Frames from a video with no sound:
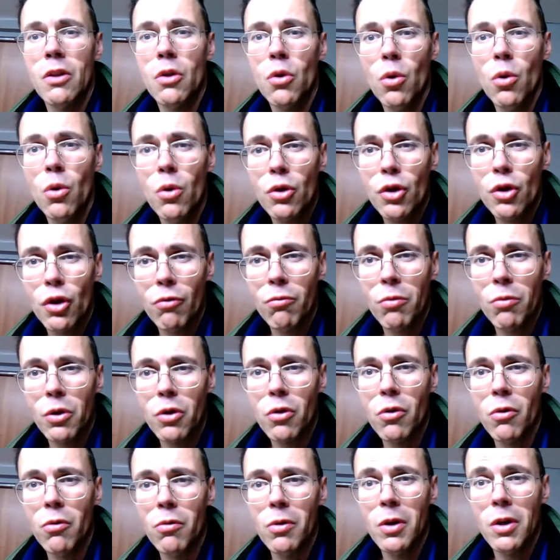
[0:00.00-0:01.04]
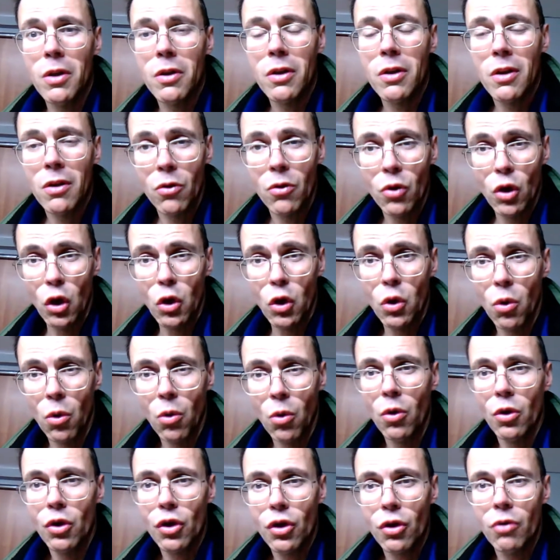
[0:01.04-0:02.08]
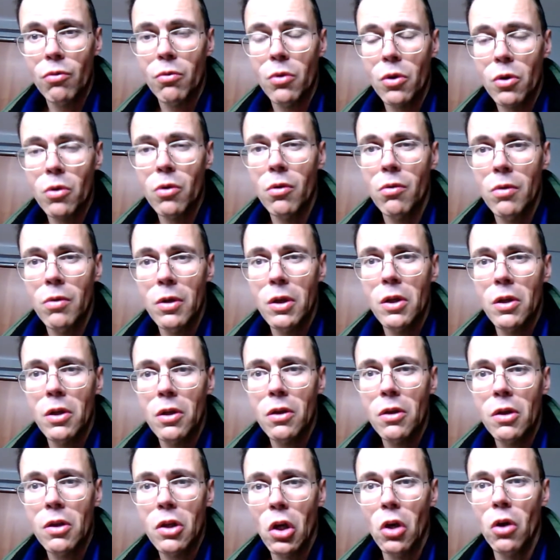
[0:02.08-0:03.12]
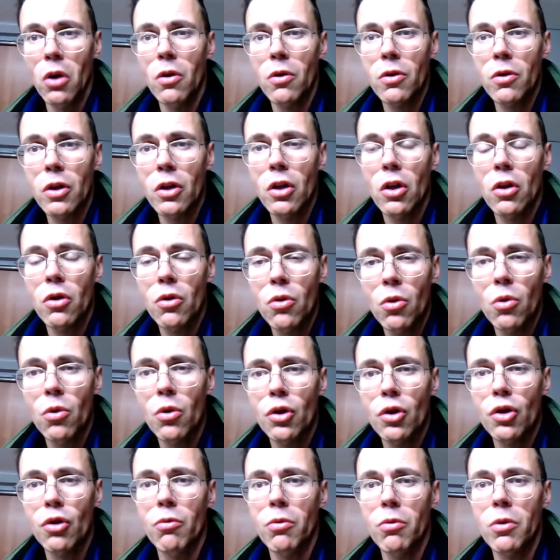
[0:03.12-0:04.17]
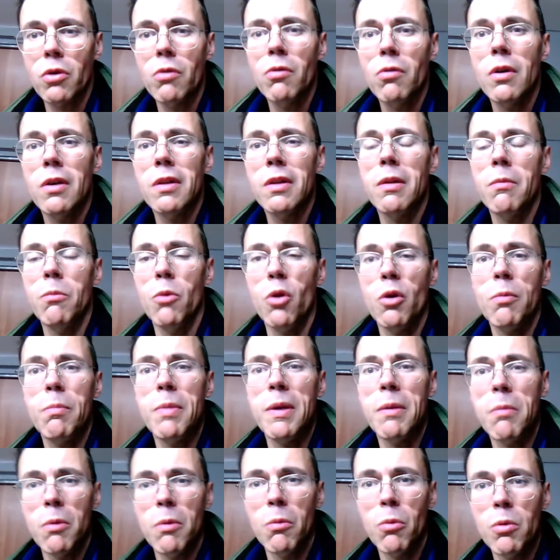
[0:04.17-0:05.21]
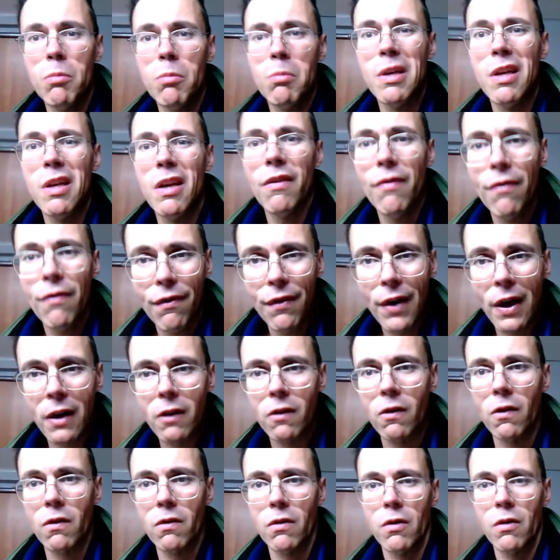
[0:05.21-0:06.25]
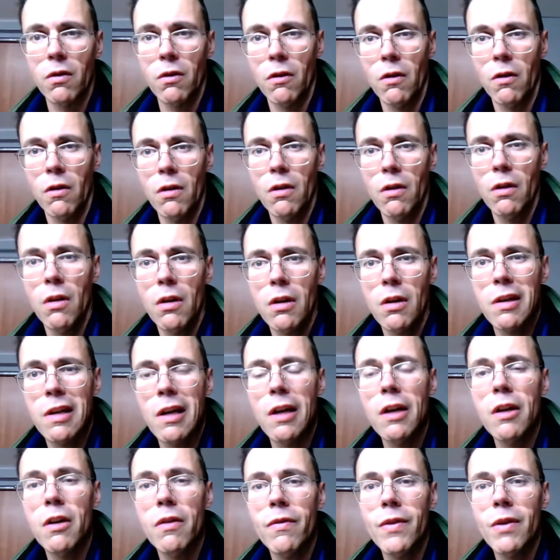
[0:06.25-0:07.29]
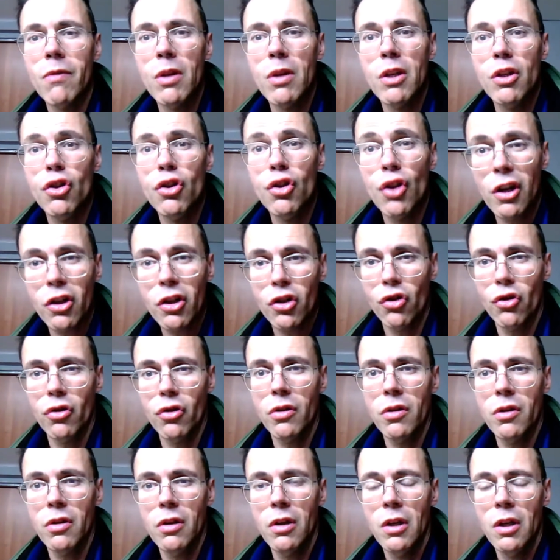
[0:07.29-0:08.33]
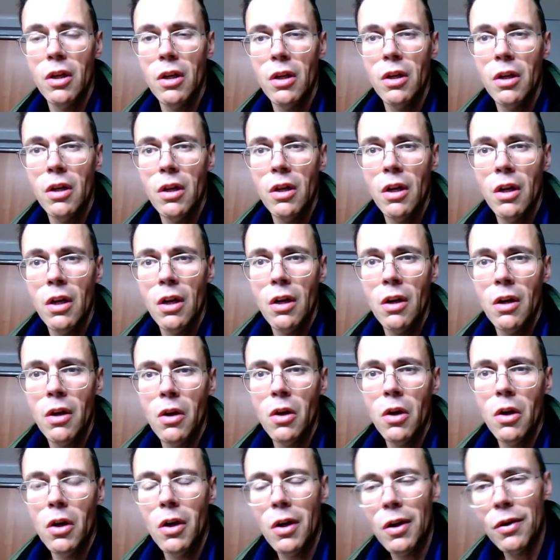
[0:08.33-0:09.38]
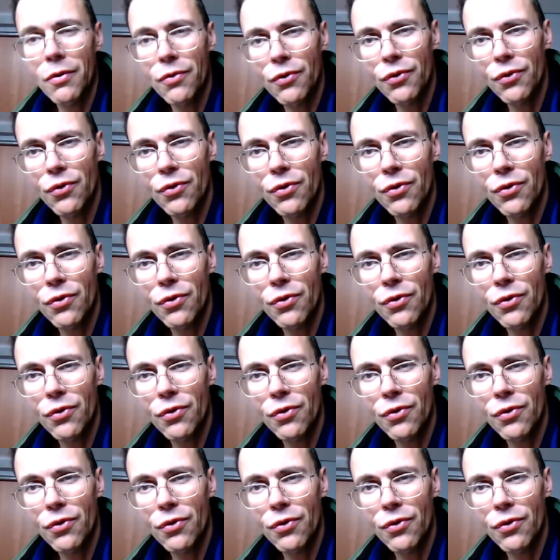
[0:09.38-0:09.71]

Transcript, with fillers: torture would go on, you know, the torture would go on. The longer the torture would go on, the more people would be affected. Kind of a rejection of